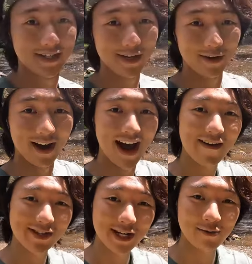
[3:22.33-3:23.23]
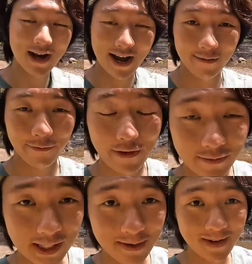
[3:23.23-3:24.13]
So after around
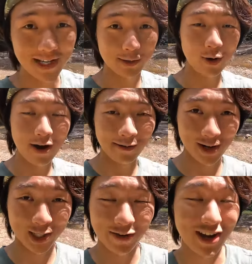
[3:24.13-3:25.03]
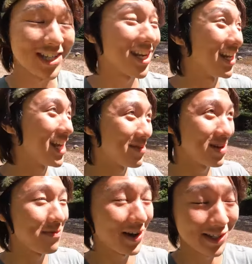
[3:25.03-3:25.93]
fifteen minutes walk, not sure you guys can hear
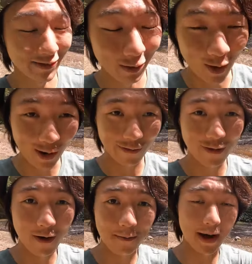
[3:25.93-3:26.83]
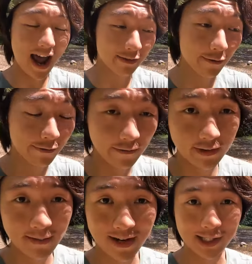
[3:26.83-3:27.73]
me because of the waterfall, but after
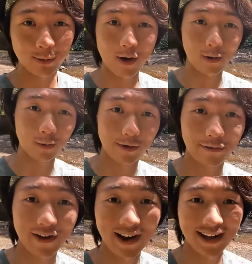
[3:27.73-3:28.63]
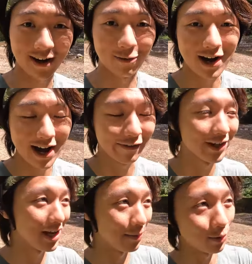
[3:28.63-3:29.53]
fifteen minutes walk, we finally arrived
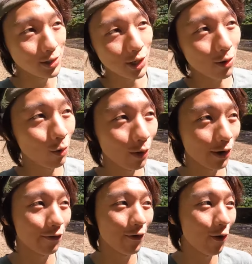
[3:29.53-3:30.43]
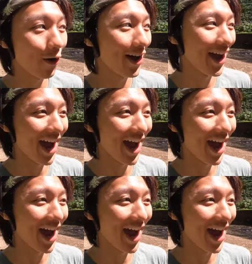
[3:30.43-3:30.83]
Munduk Waterfall,